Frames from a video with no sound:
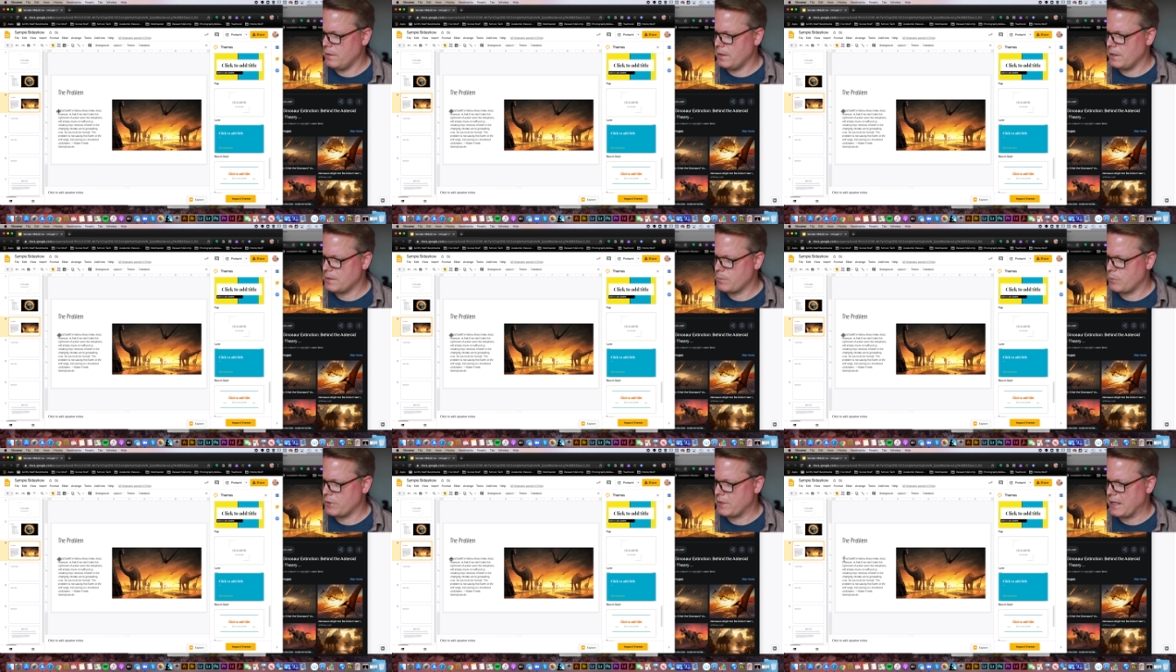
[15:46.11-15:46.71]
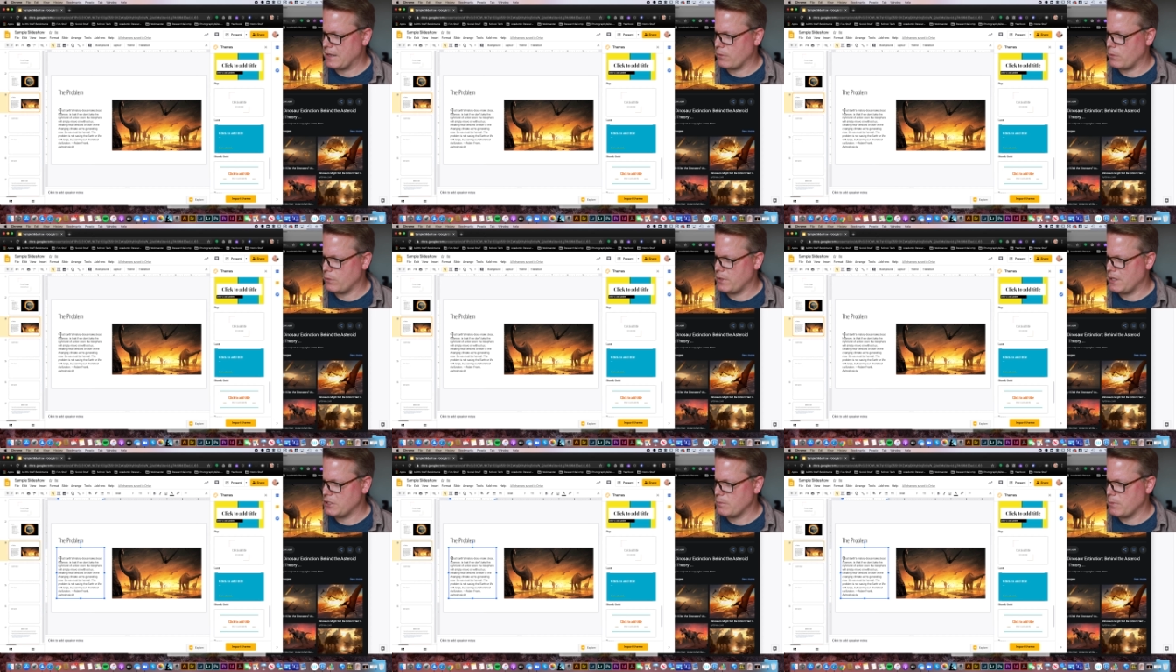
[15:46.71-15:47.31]
let's put that in
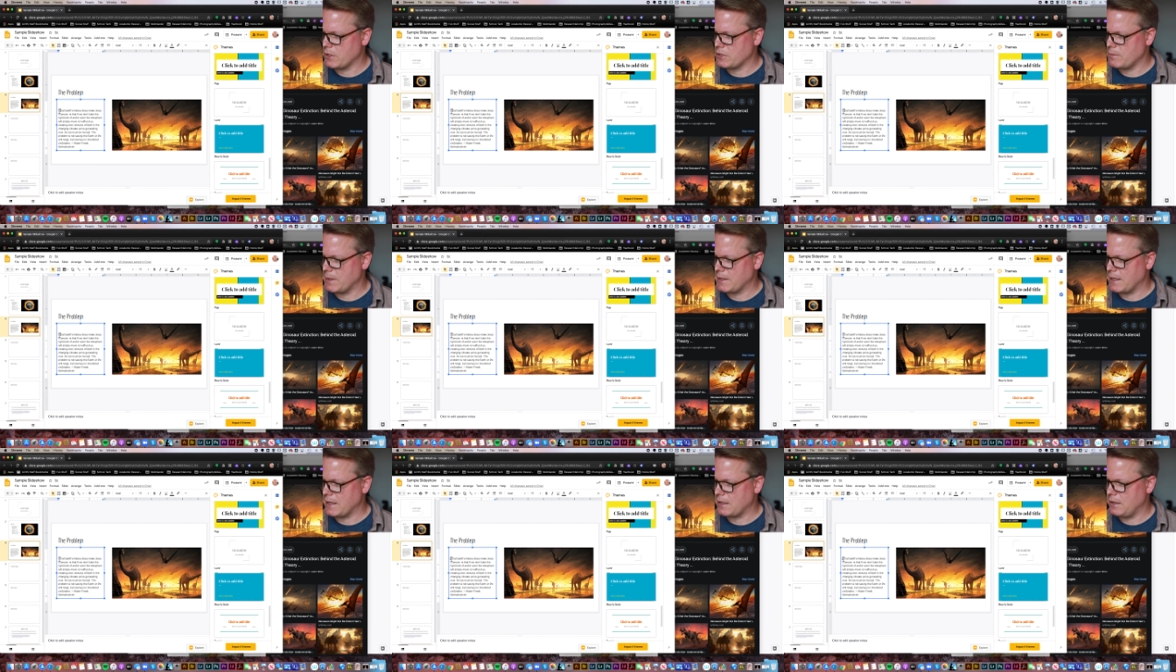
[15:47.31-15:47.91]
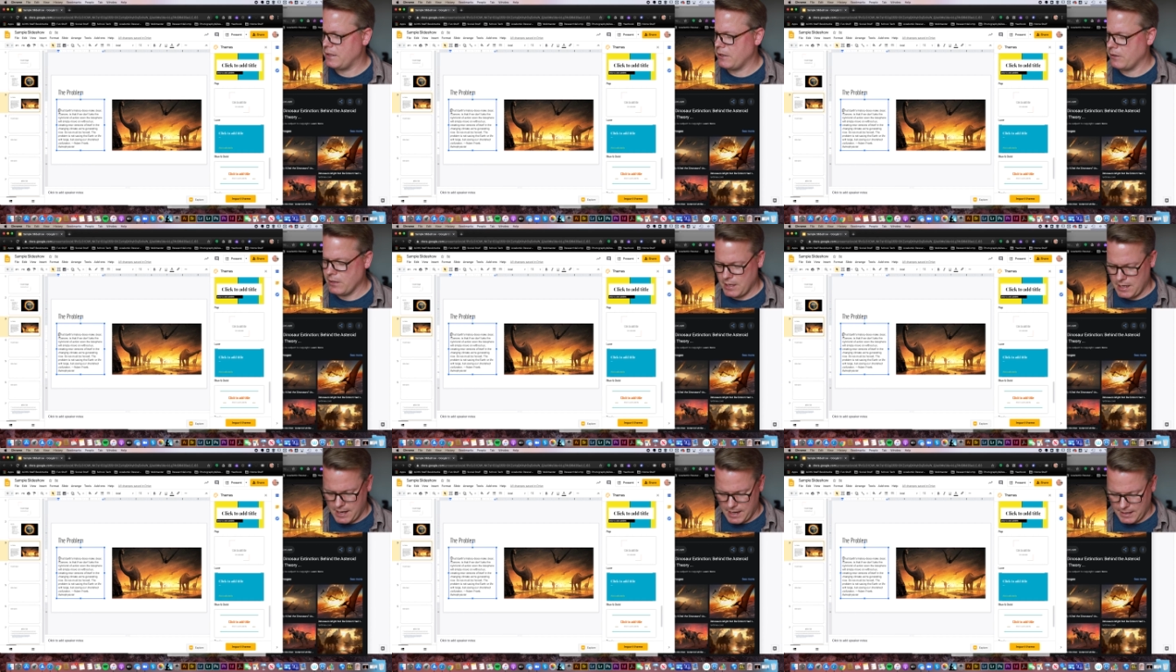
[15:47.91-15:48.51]
quotation marks to make that clear.
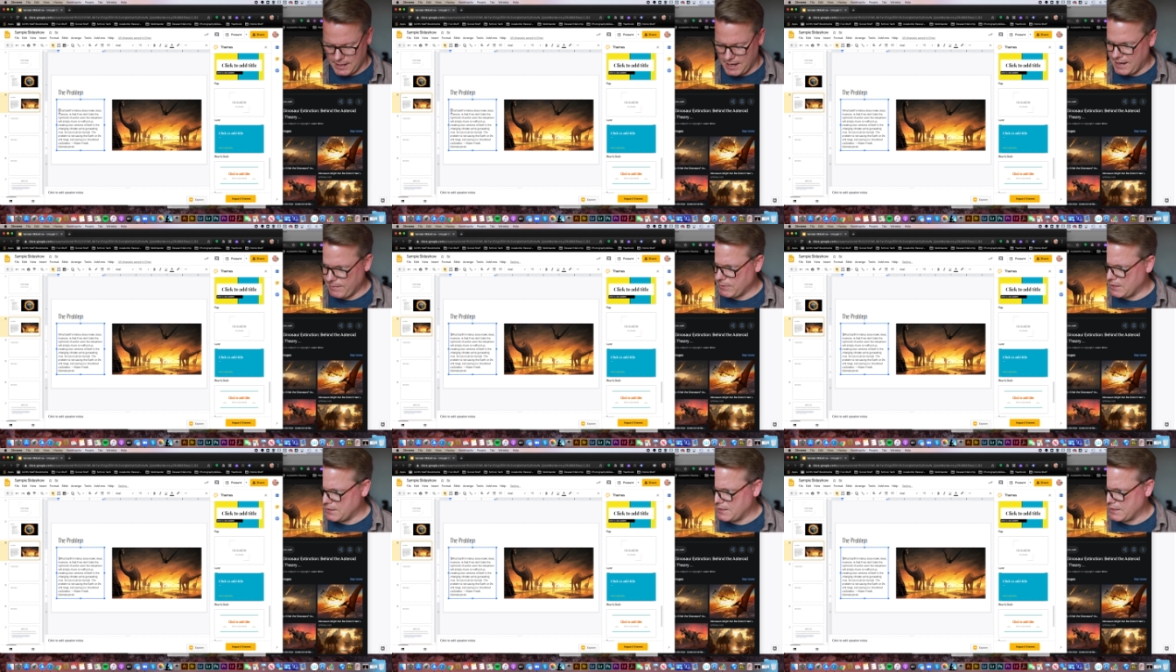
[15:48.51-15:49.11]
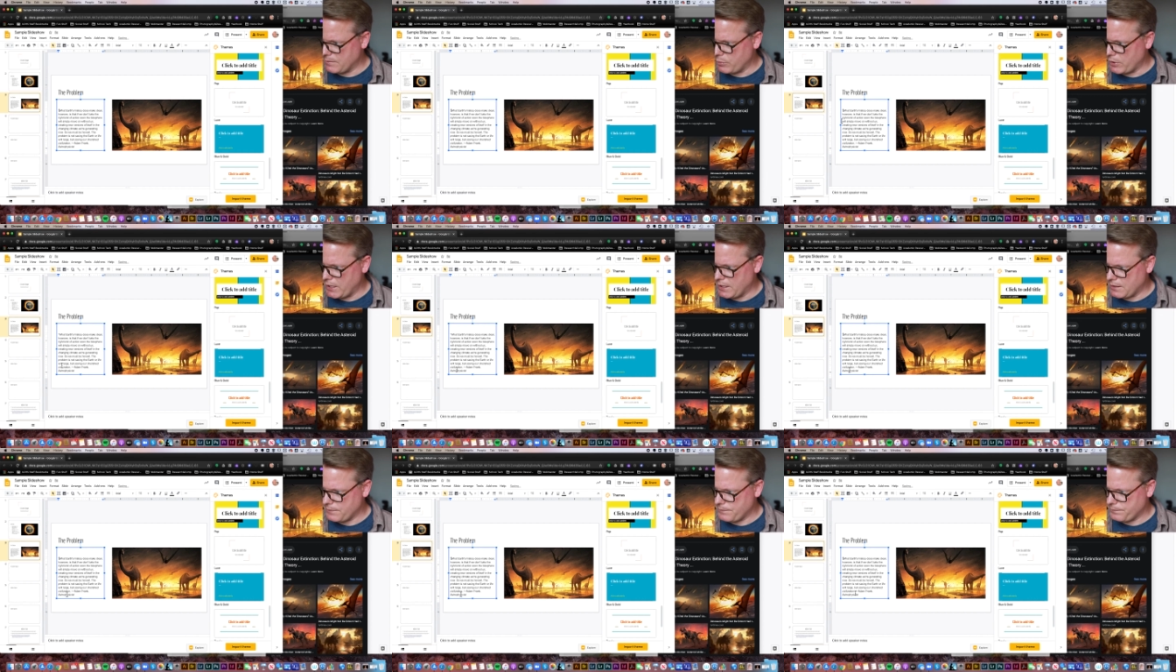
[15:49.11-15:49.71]
And I'm going to take a
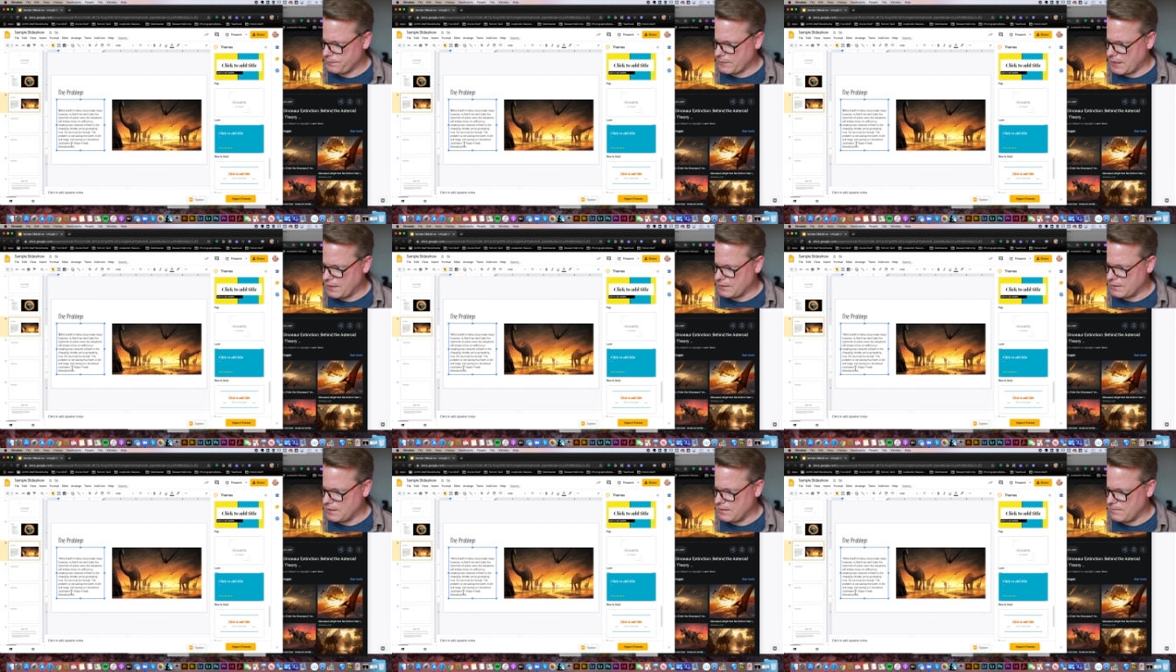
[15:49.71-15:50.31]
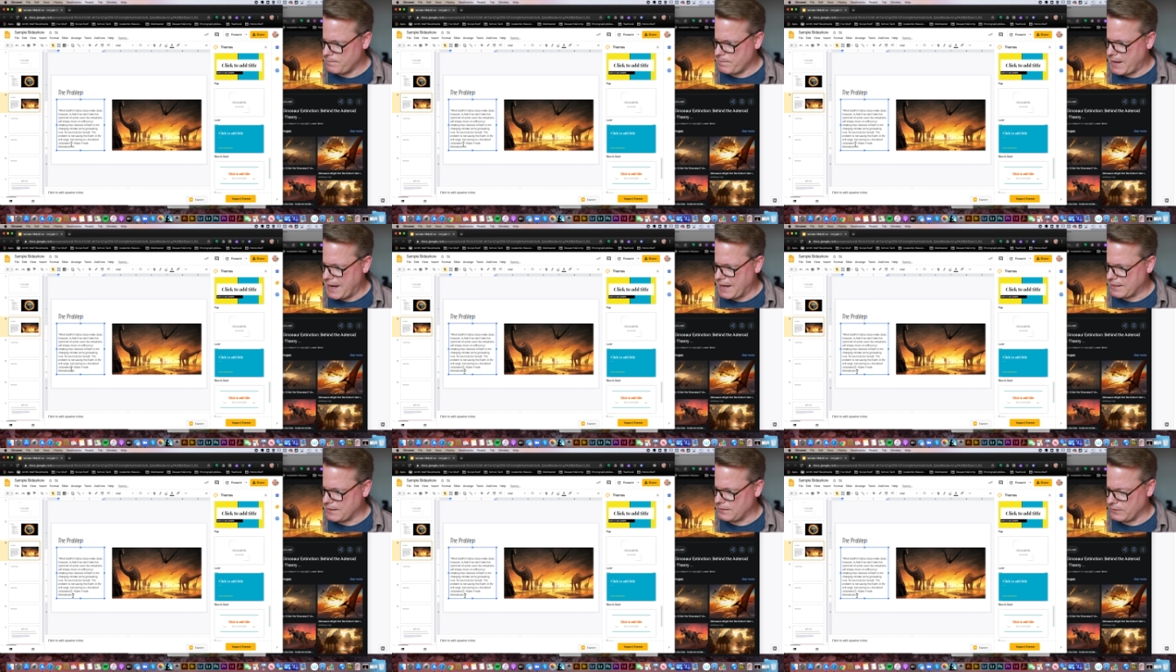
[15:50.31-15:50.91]
break and come
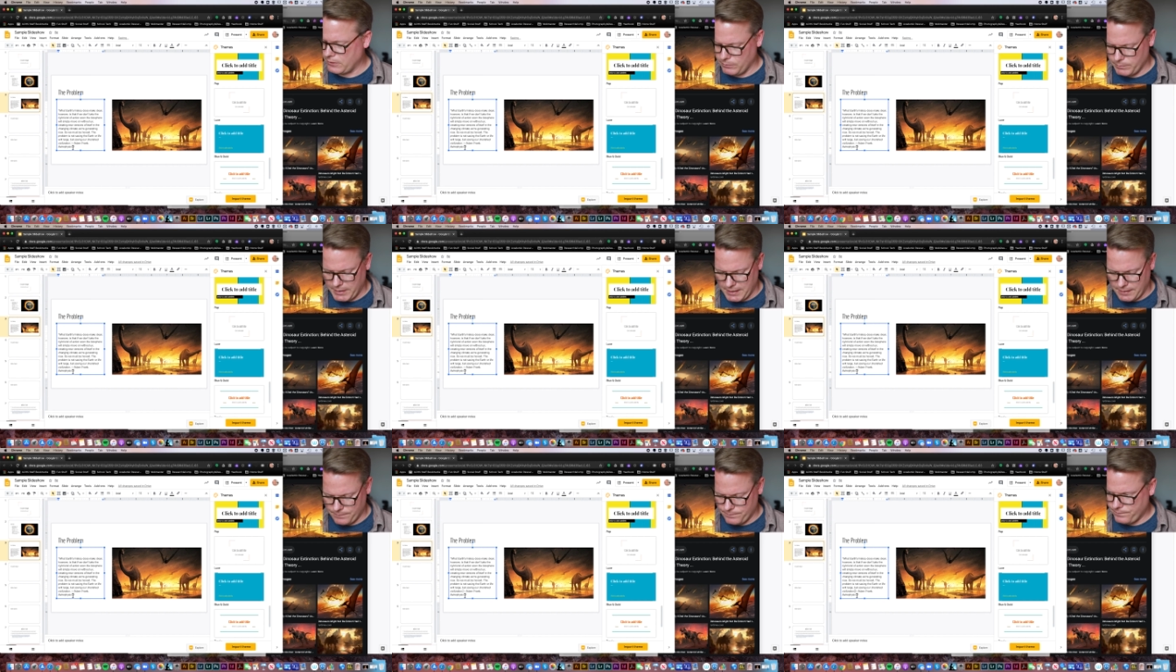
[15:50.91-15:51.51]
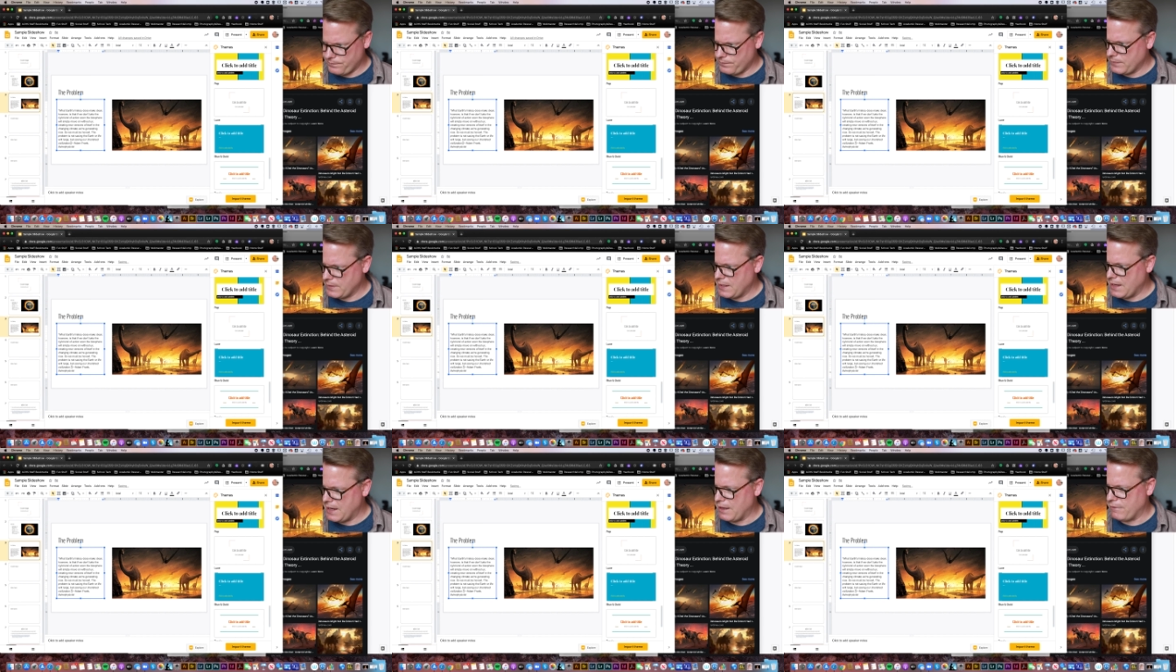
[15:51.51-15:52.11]
back in a little bit
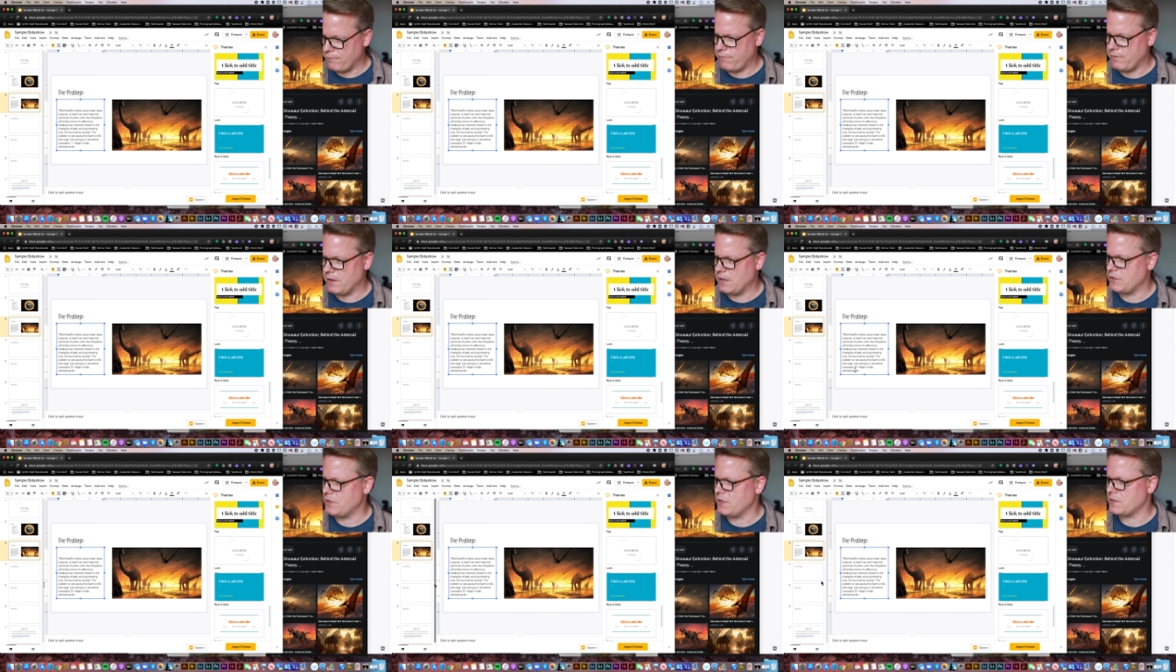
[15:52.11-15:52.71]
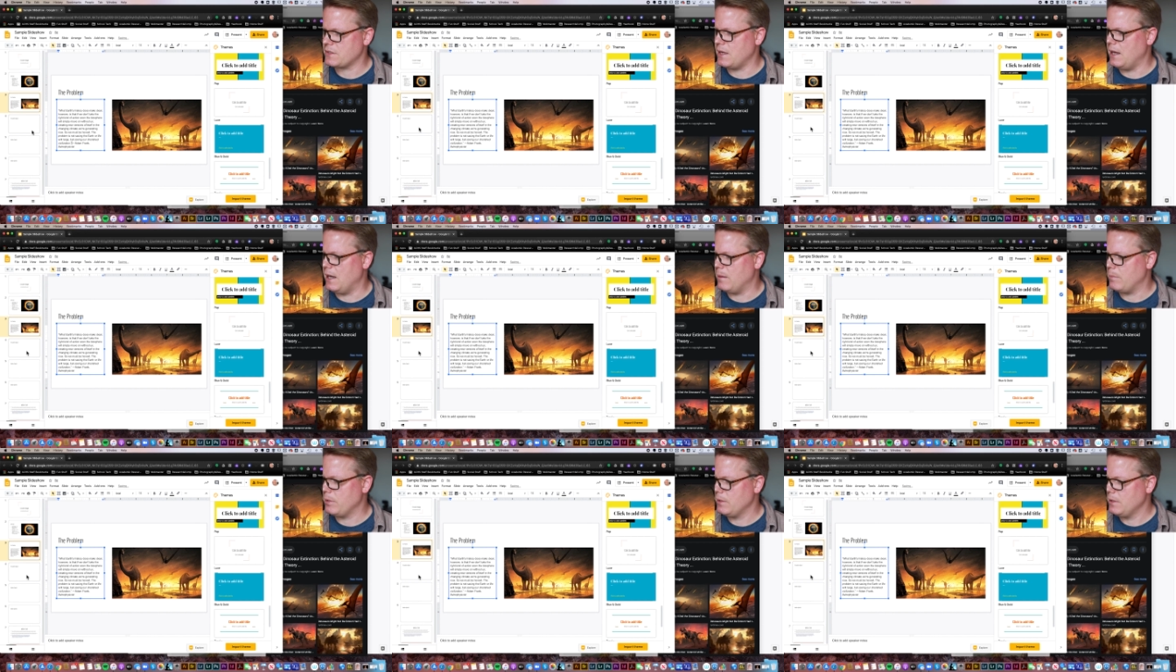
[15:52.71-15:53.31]
and finish this
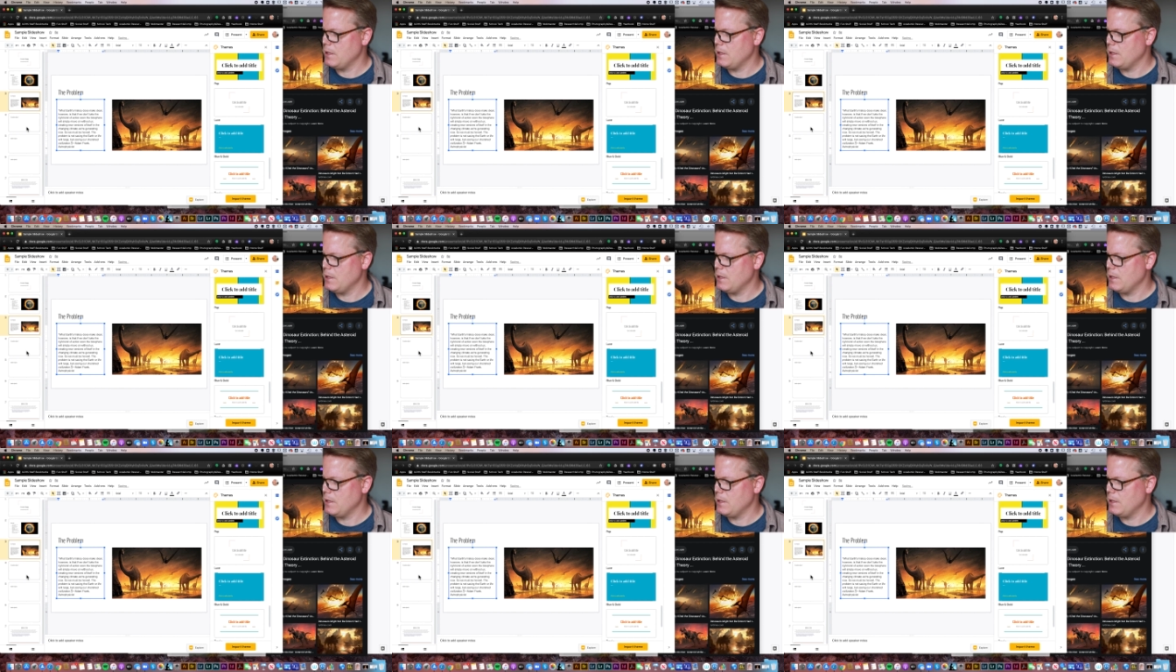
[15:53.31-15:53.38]
up.